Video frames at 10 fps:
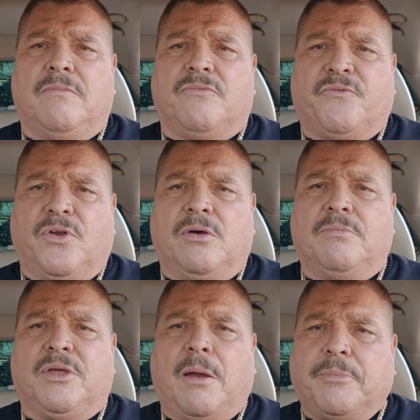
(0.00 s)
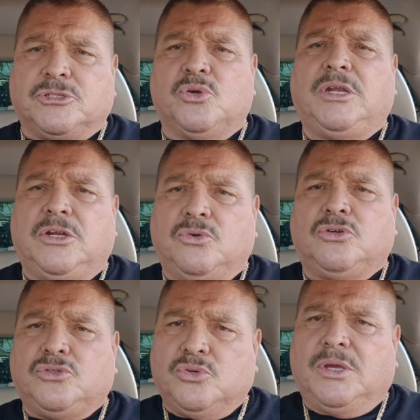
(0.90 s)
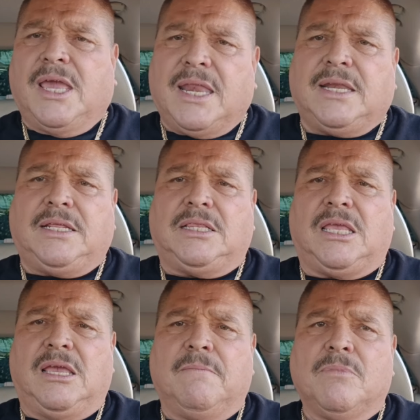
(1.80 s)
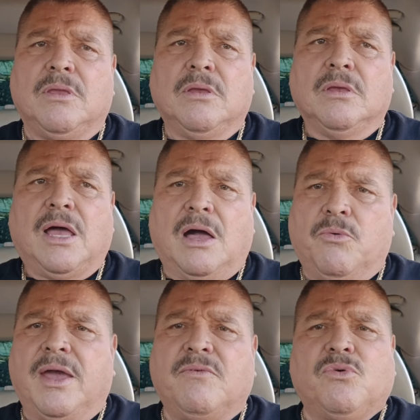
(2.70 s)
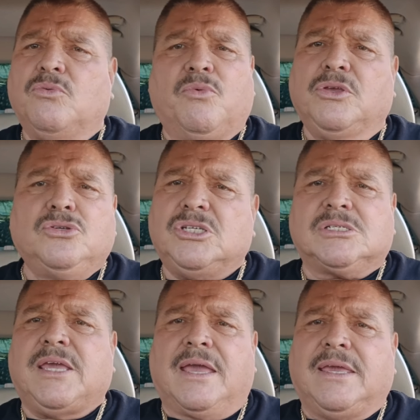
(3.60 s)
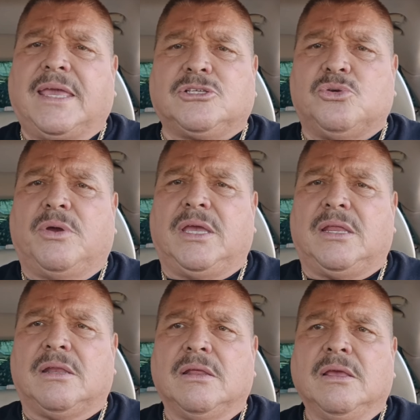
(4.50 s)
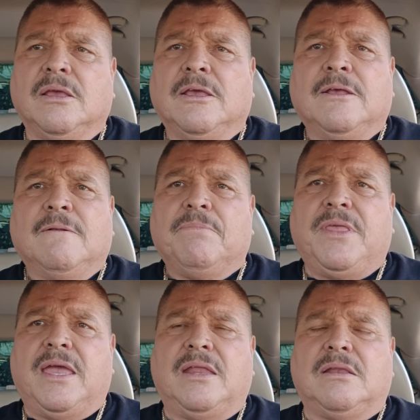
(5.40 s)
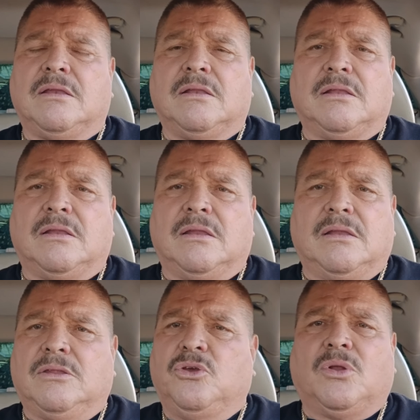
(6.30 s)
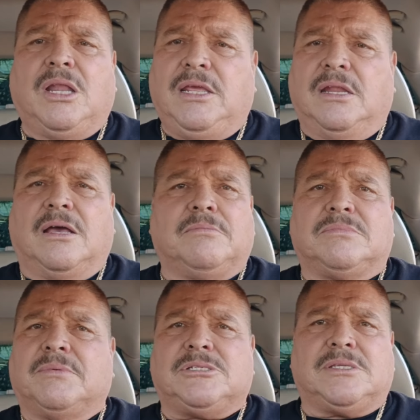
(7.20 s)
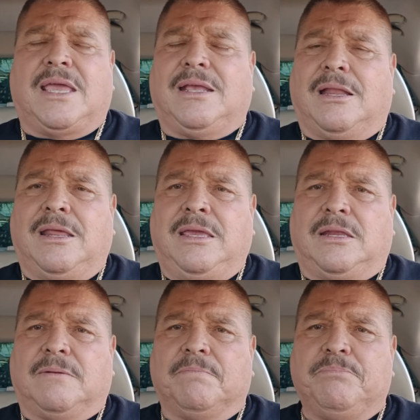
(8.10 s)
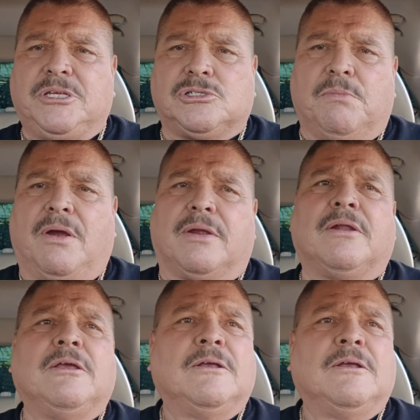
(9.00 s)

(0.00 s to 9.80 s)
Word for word: from the opportunity to, to get anything however where you just can't get to it then you clean up stay clean be smart